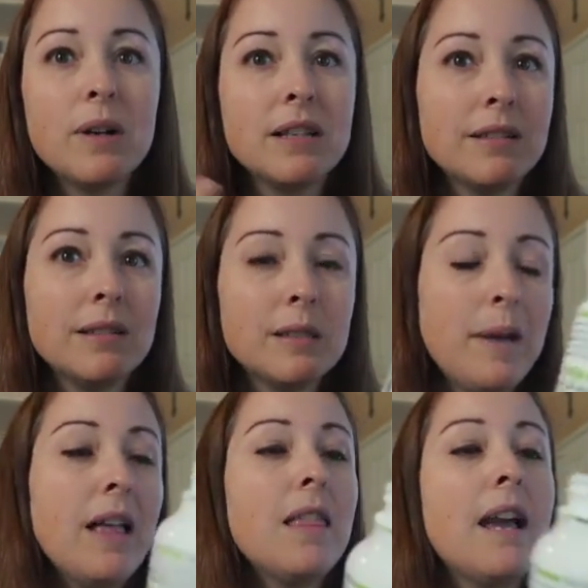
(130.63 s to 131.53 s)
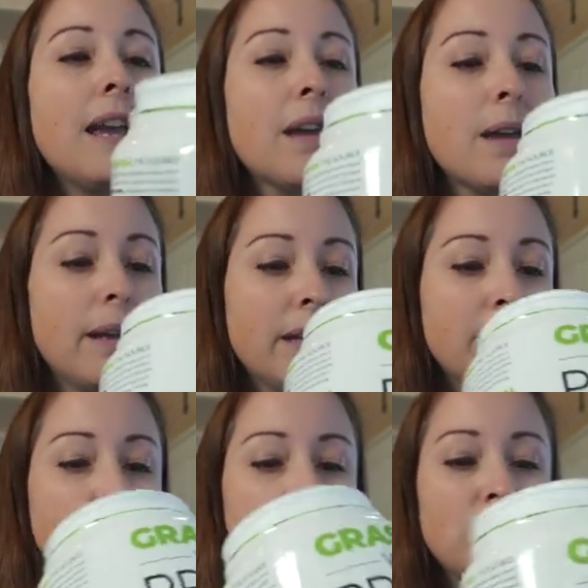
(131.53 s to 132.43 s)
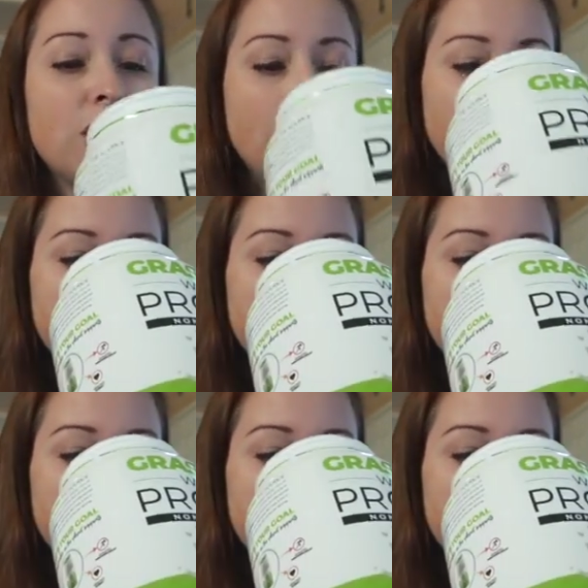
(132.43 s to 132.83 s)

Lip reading: What does it smell like? Which